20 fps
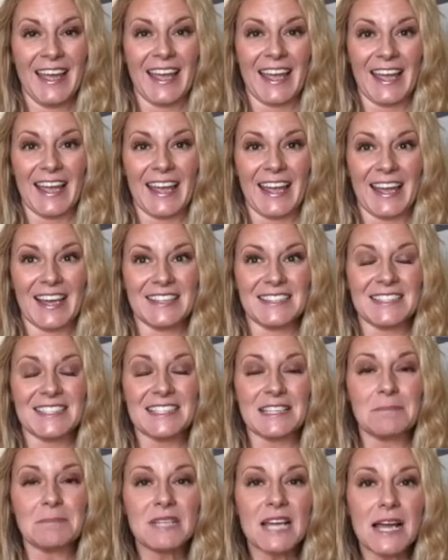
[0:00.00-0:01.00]
And
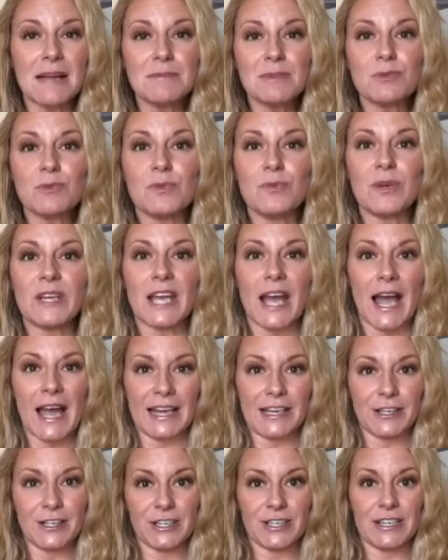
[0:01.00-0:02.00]
sometimes when we
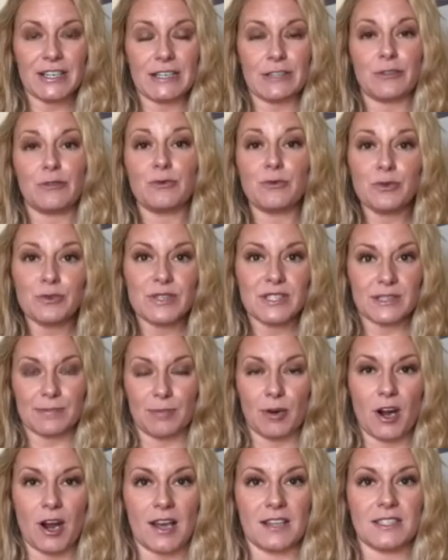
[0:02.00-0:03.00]
hire through this
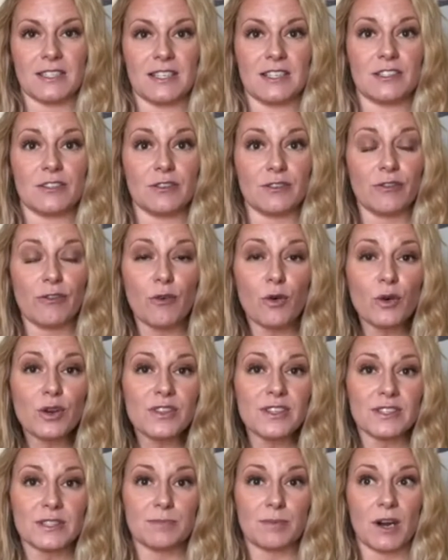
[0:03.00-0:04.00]
process or for
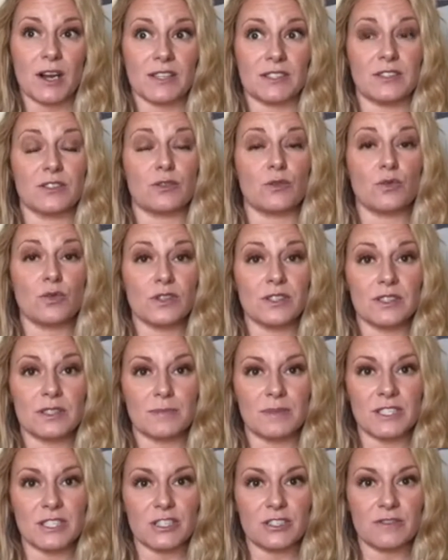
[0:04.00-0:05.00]
this process or this
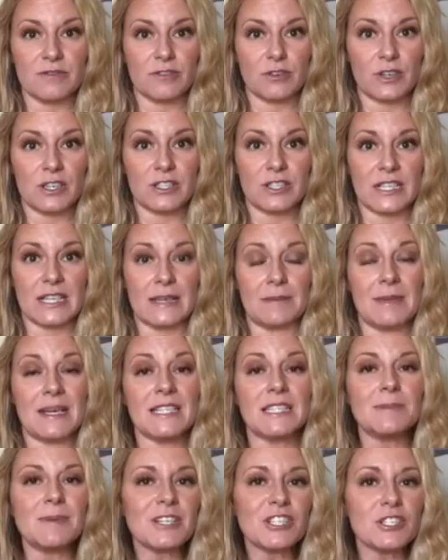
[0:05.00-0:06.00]
position for our team,
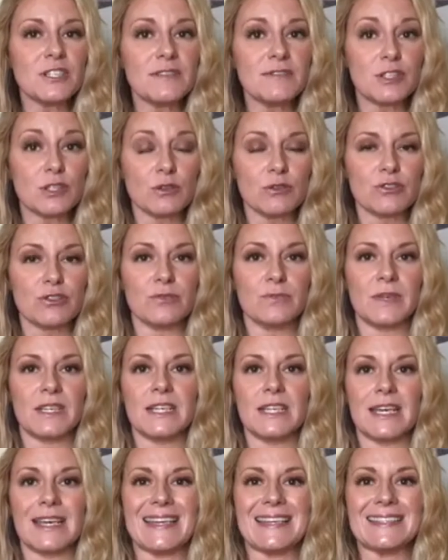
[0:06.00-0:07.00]
especially if social
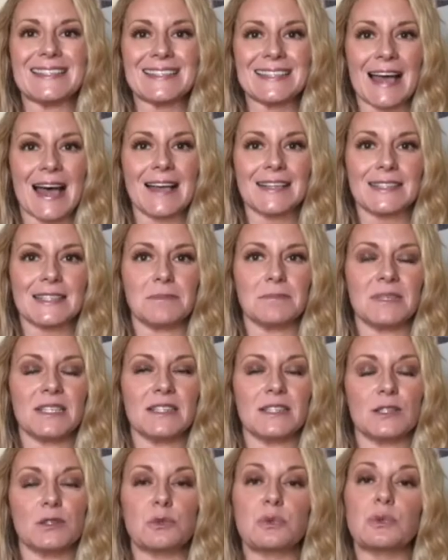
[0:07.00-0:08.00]
media is not something
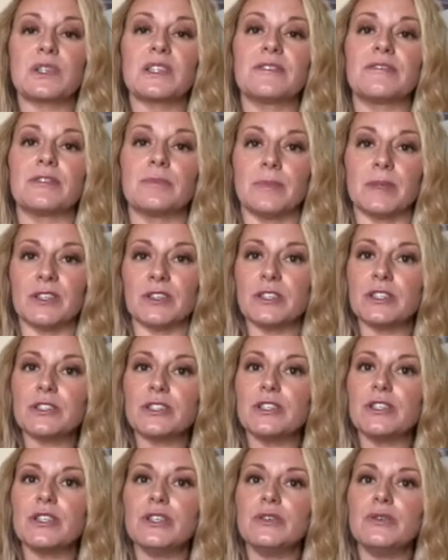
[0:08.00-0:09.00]
that's really familiar
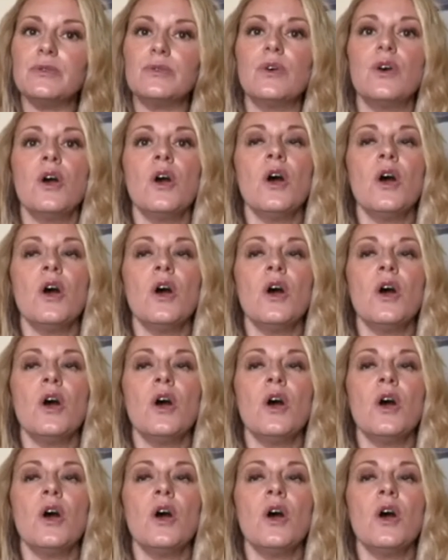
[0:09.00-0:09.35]
to you,